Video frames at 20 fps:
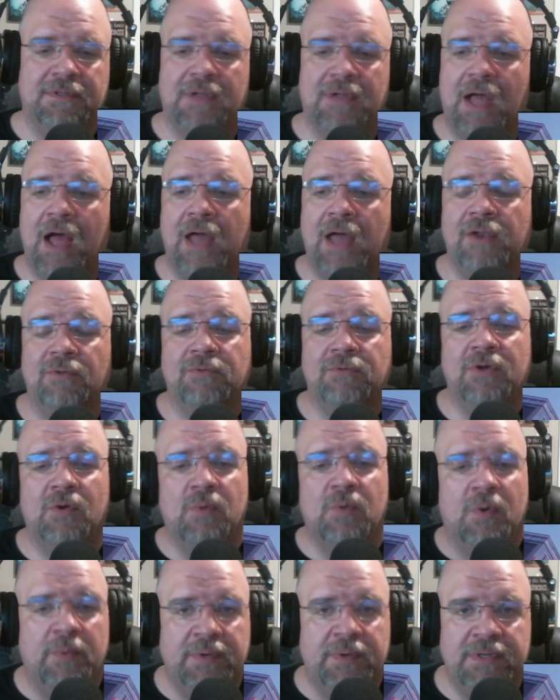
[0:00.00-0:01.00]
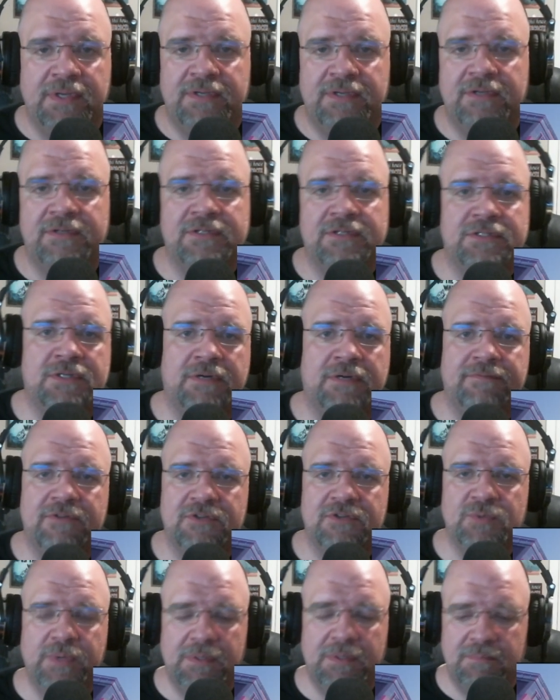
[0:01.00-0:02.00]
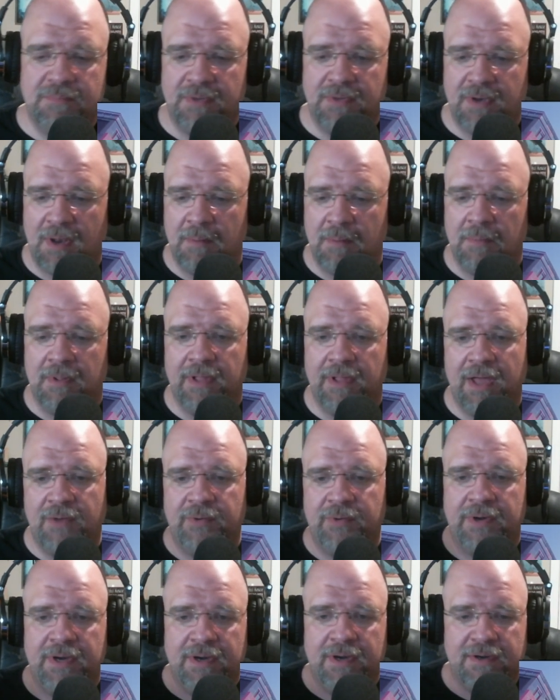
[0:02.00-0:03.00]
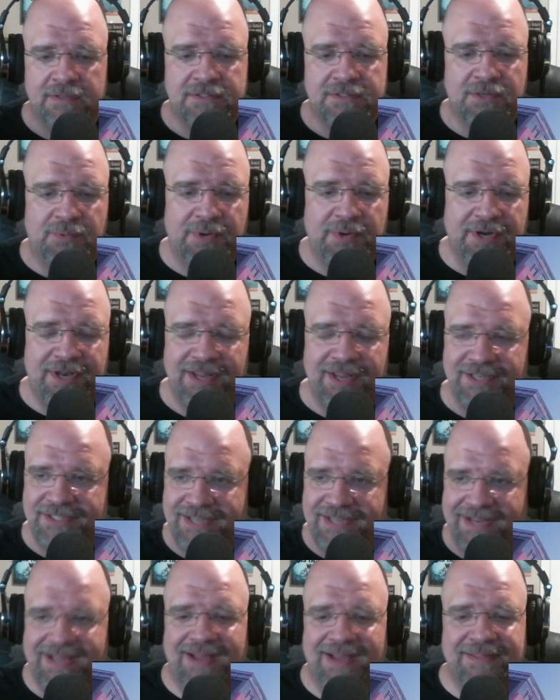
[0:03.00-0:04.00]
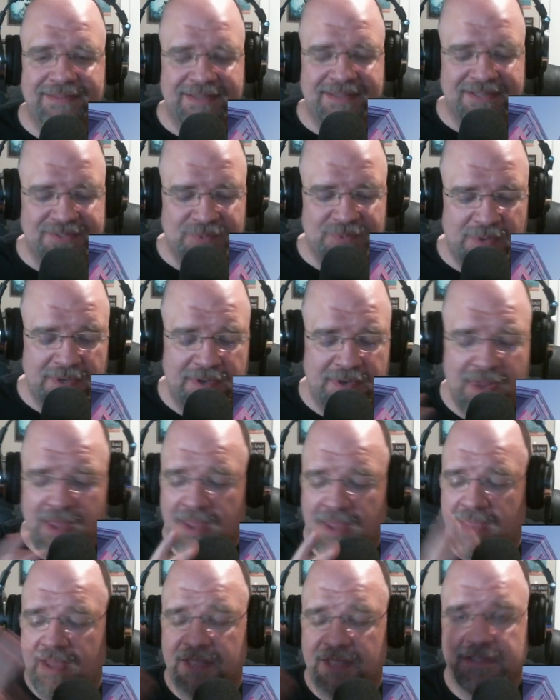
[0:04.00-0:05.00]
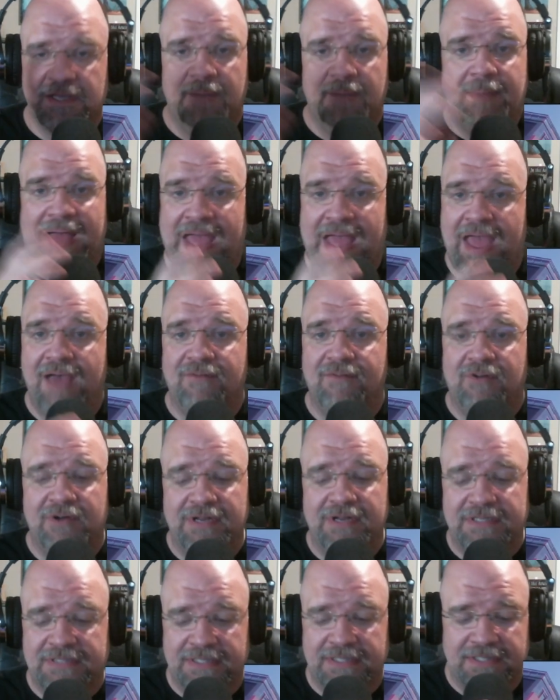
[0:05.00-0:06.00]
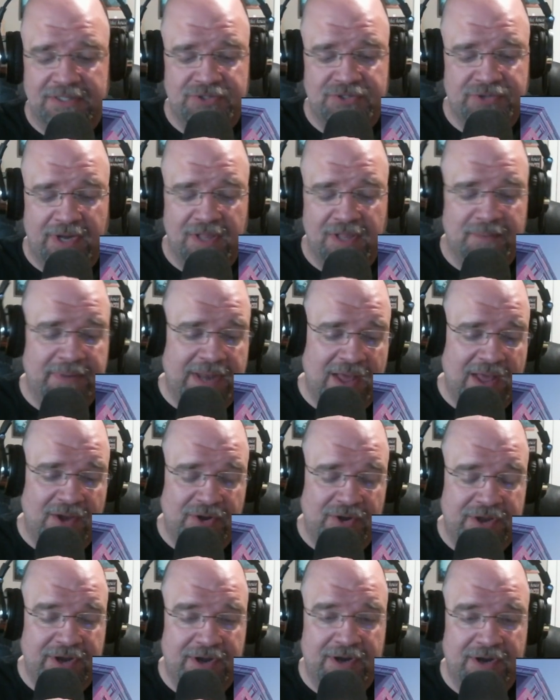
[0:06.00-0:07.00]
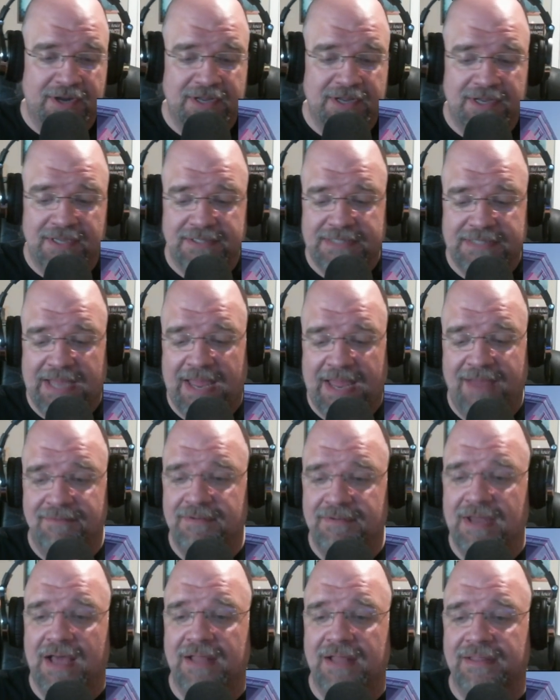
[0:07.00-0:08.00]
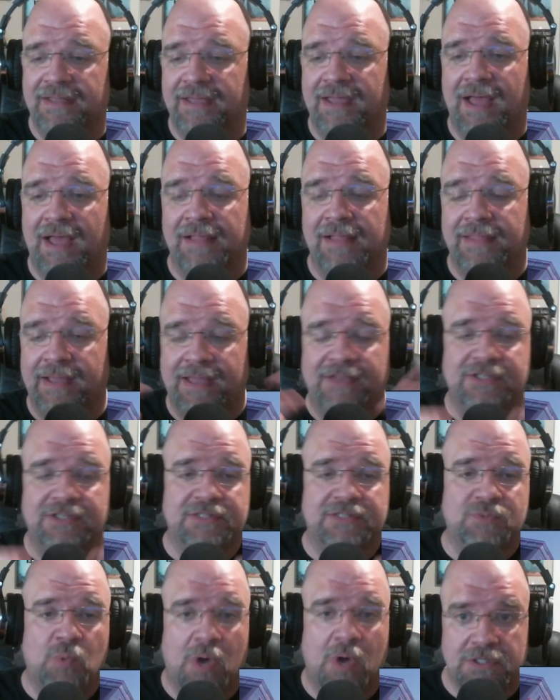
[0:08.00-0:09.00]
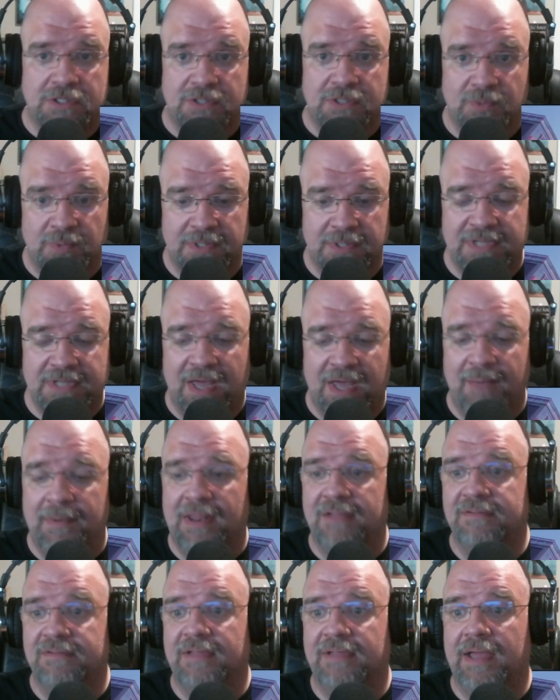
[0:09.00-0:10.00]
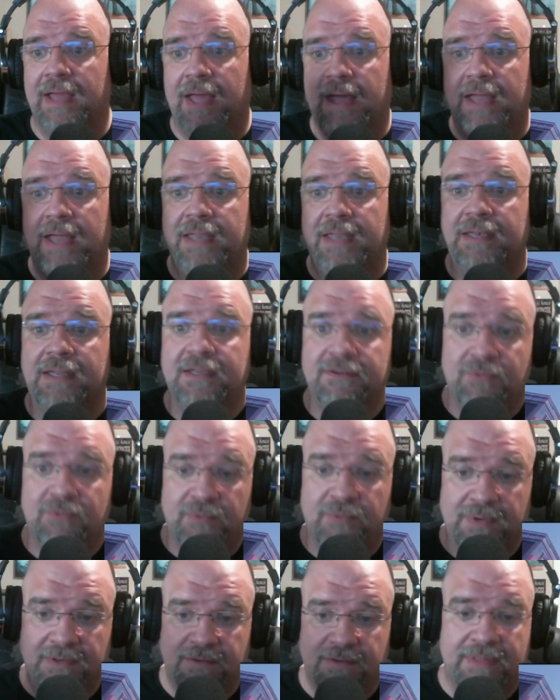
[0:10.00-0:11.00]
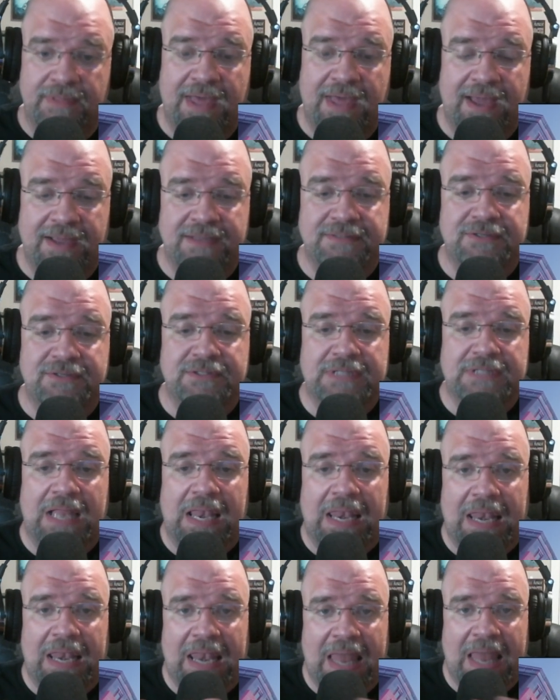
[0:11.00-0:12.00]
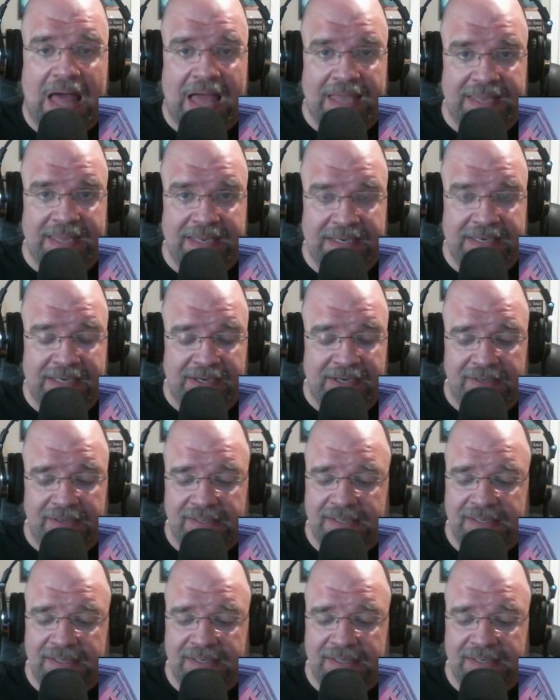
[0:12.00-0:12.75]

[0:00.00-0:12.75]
I don't know what we did to deserve this week, but I'm glad we're here. So we're going to check out this one. Heads up, I have already seen this trailer, but I don't care because I have not, I just watched it one time and I was like, I need to redo that because there's a lot in here.